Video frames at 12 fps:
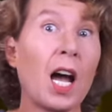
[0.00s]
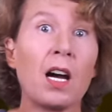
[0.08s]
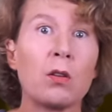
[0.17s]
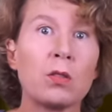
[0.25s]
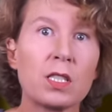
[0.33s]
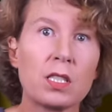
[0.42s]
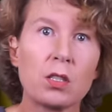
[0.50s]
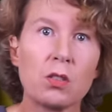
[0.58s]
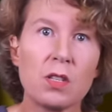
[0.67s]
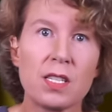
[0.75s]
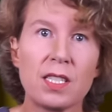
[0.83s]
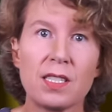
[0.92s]
our
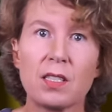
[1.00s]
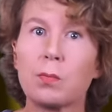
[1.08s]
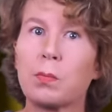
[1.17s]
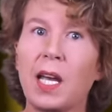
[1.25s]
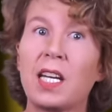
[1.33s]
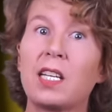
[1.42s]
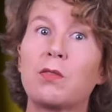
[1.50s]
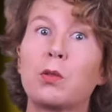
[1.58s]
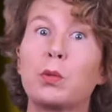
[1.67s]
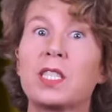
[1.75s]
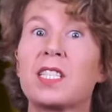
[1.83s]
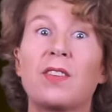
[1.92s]
solar system and
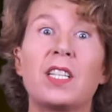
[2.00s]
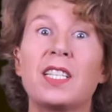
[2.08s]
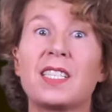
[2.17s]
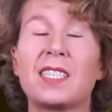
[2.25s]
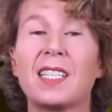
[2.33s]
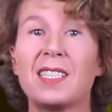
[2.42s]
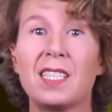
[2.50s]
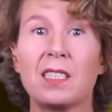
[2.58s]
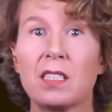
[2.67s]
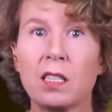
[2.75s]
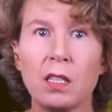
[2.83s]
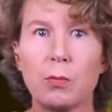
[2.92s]
everyone is very excited,